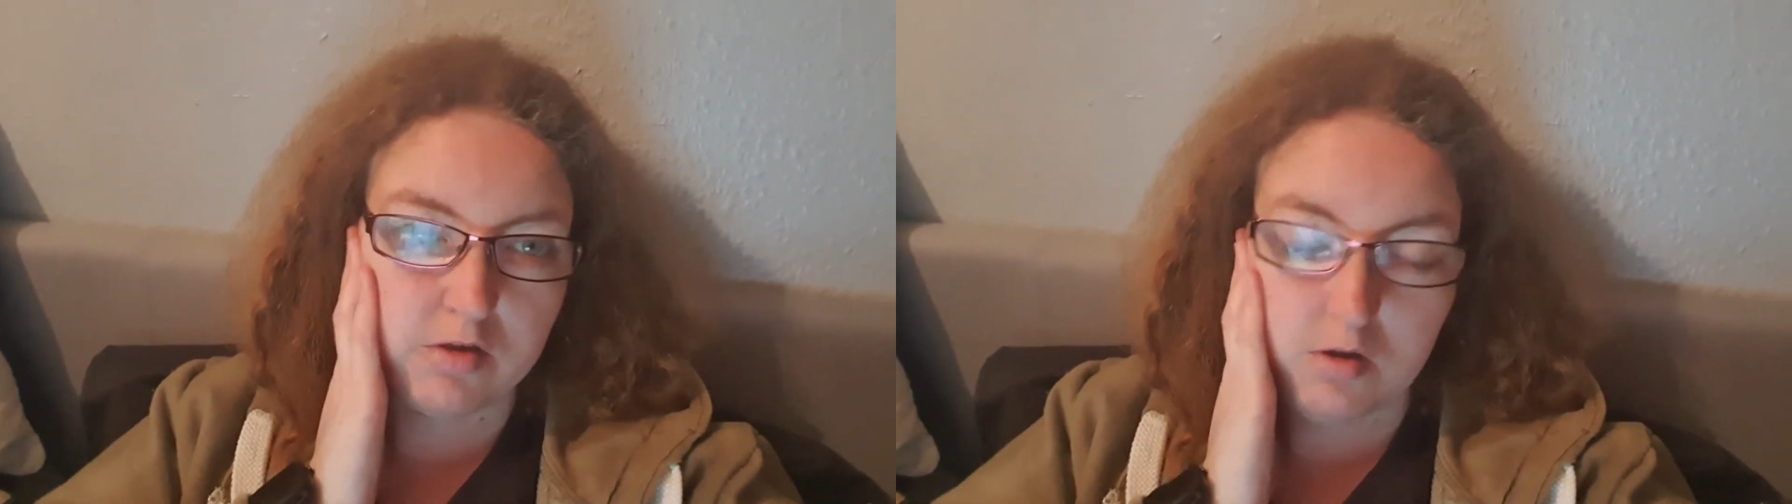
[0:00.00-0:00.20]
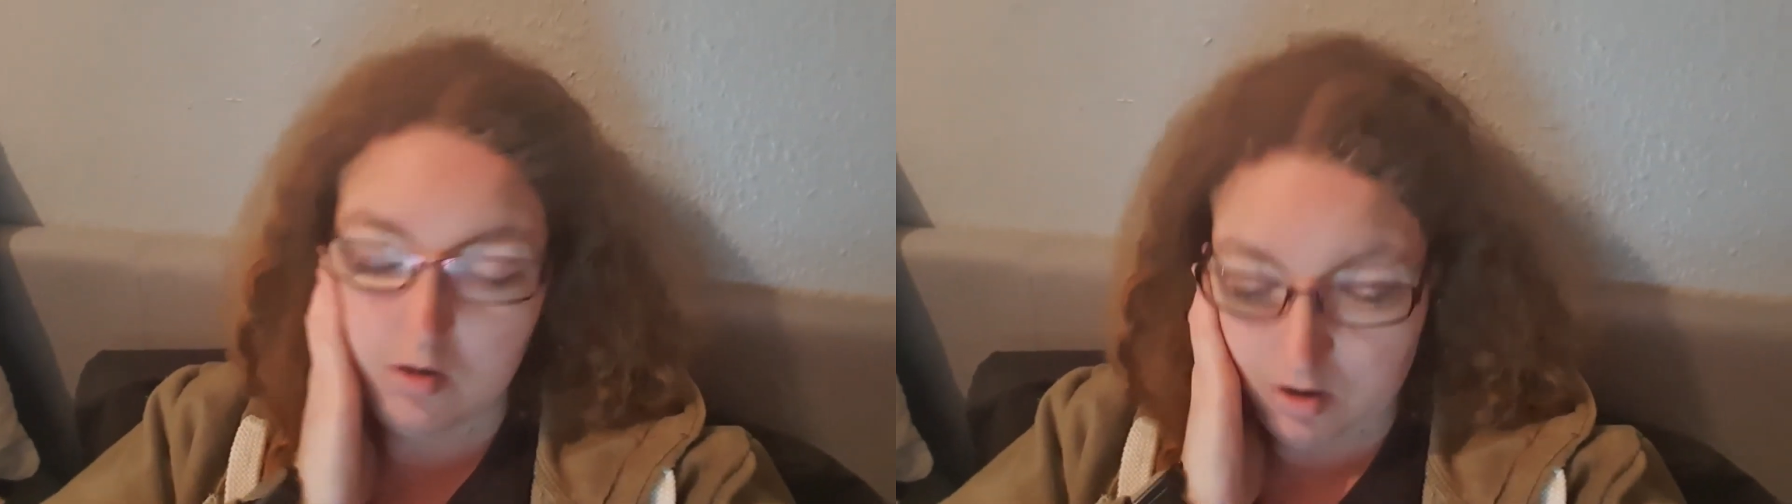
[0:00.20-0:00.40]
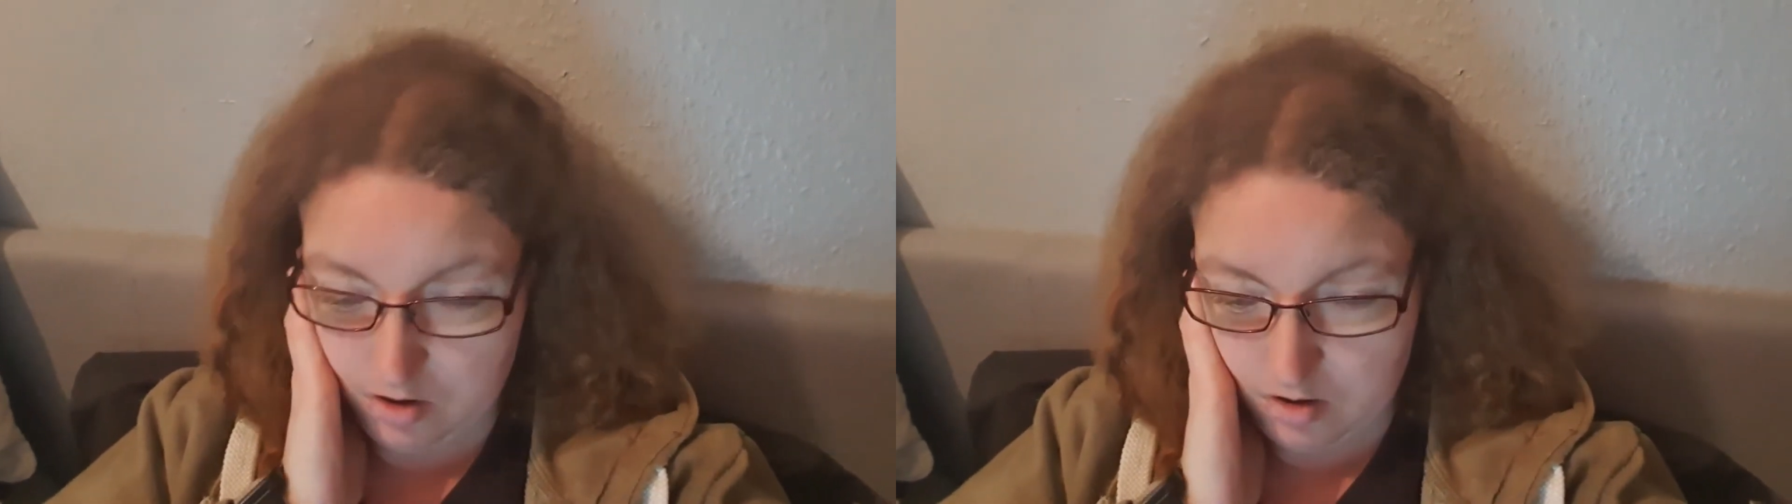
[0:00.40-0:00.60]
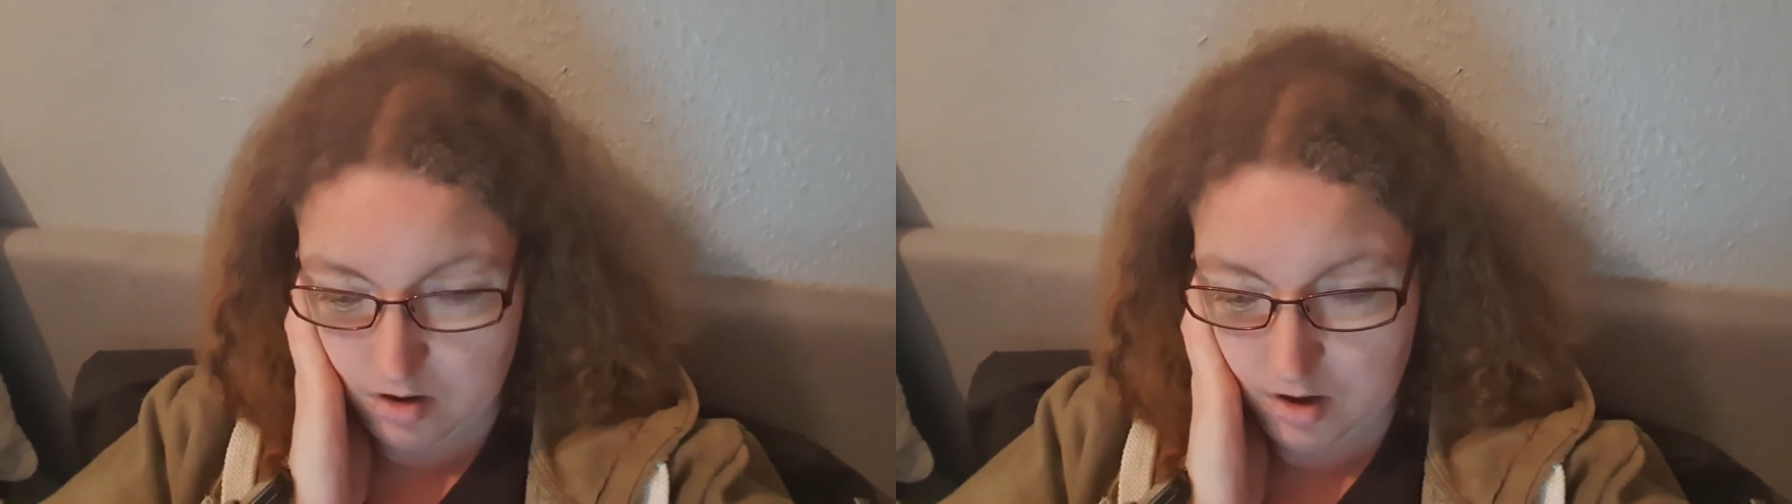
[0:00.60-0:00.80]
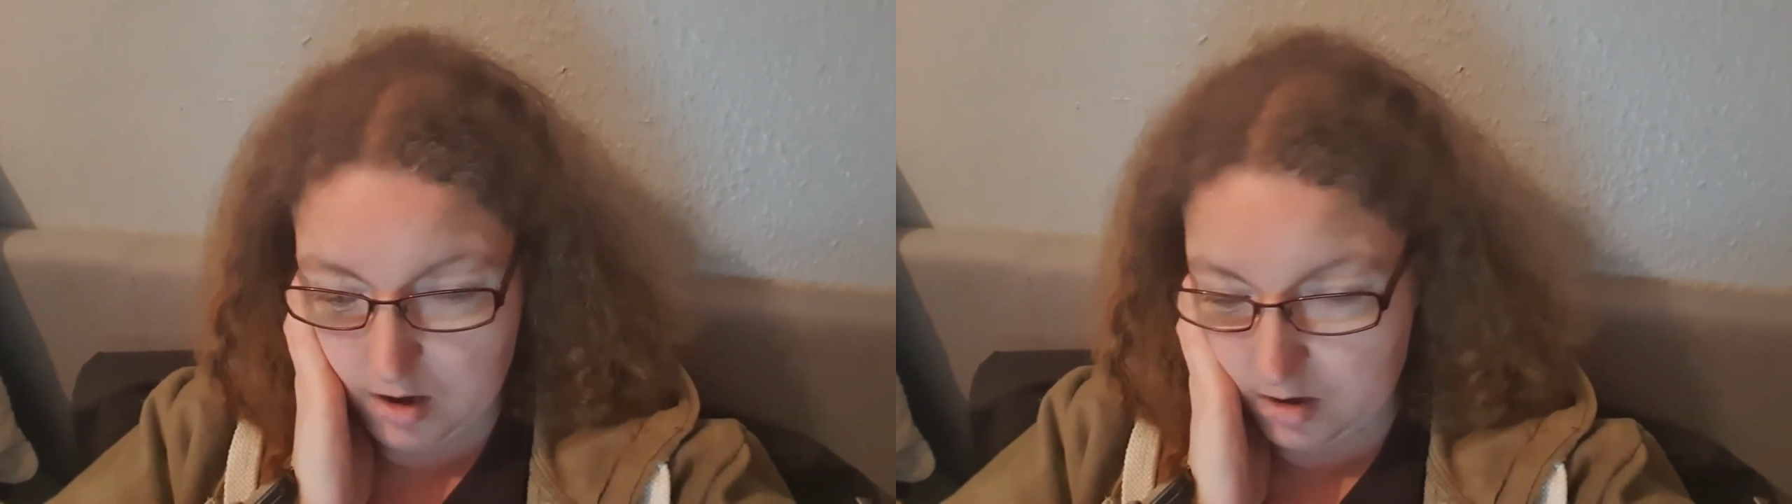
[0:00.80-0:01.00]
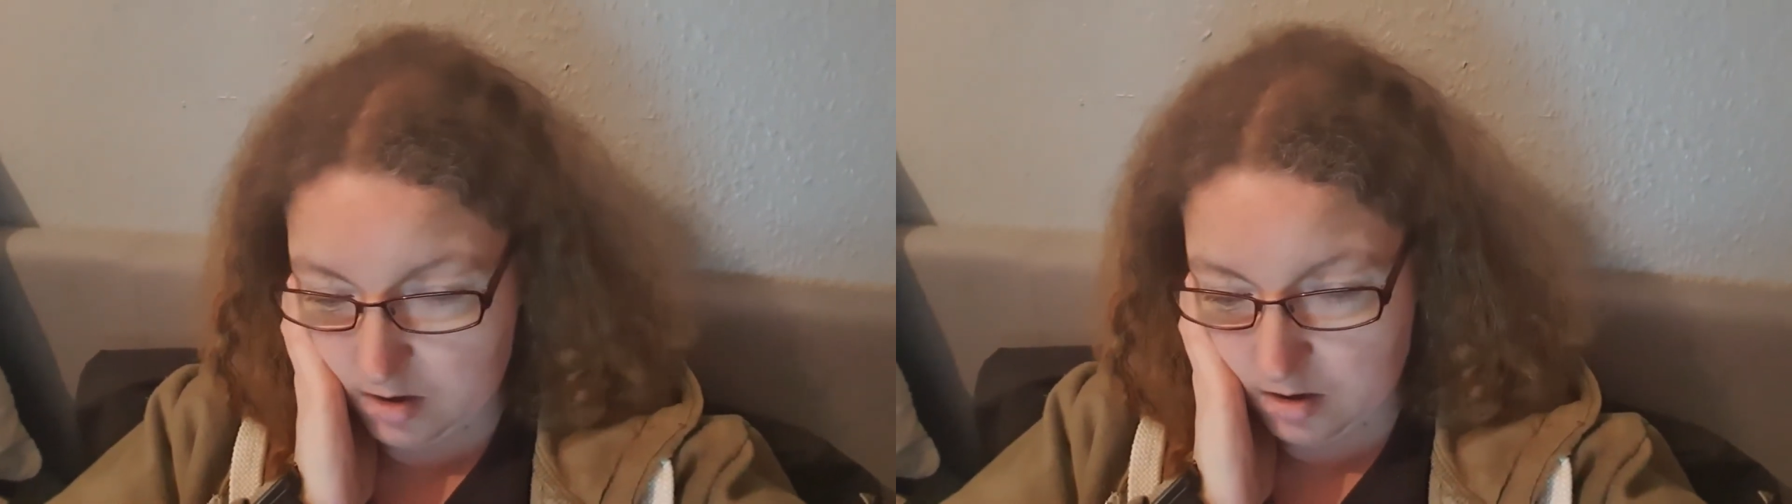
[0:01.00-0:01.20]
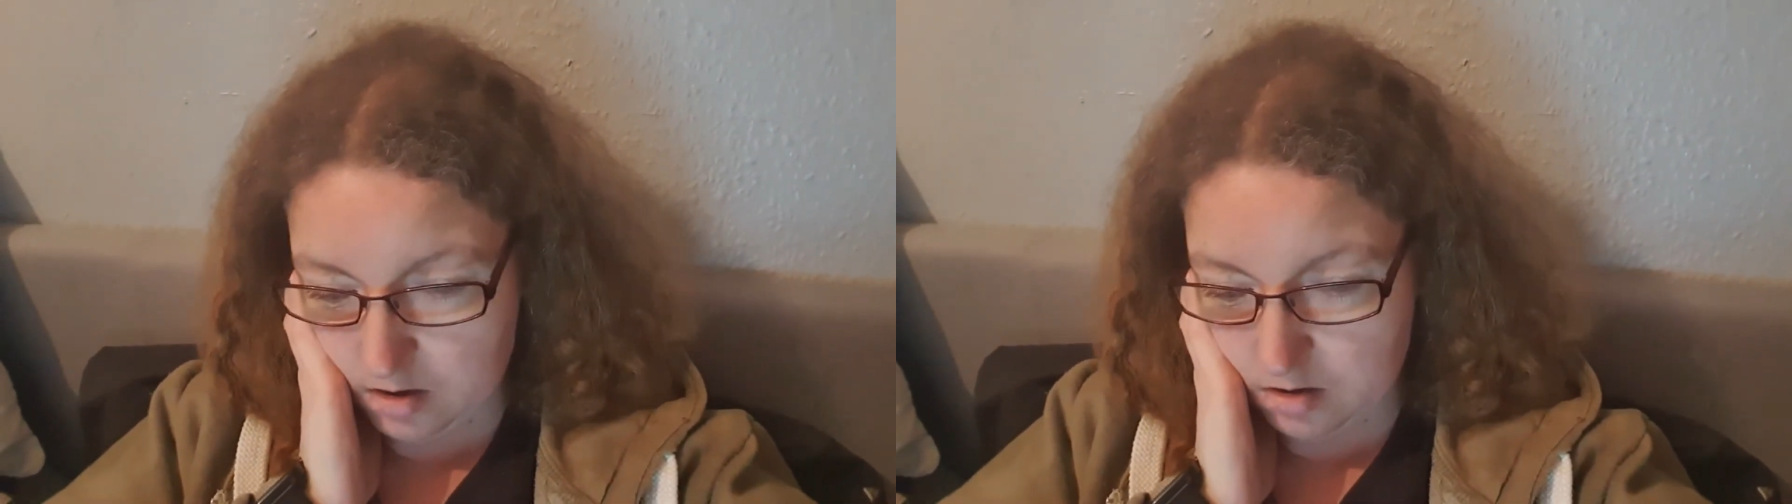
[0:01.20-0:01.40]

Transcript: dog. And